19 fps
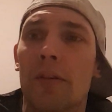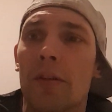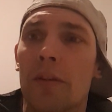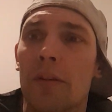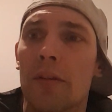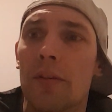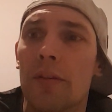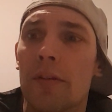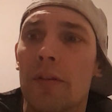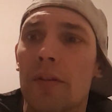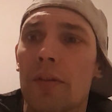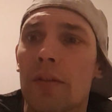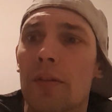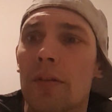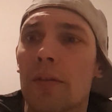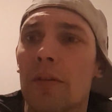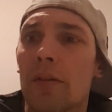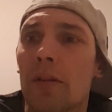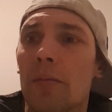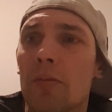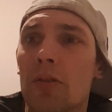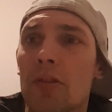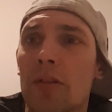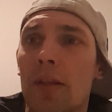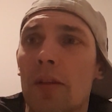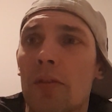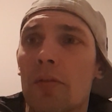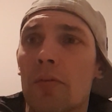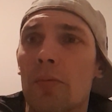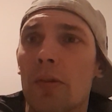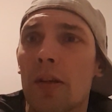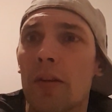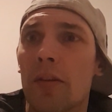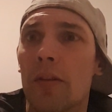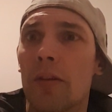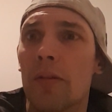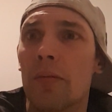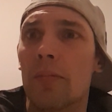Uh, almost down to one
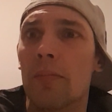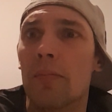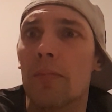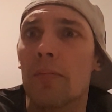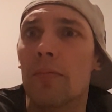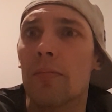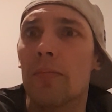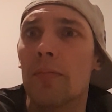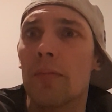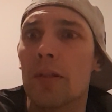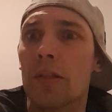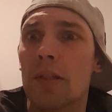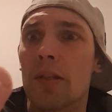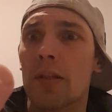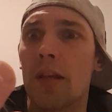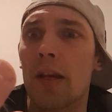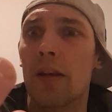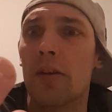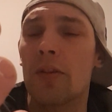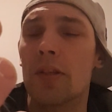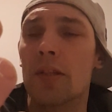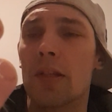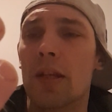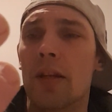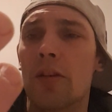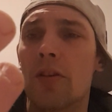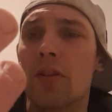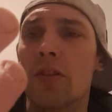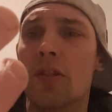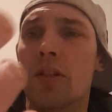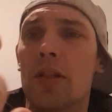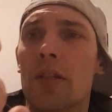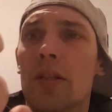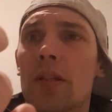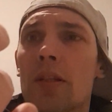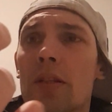thumb. This is Aries energy.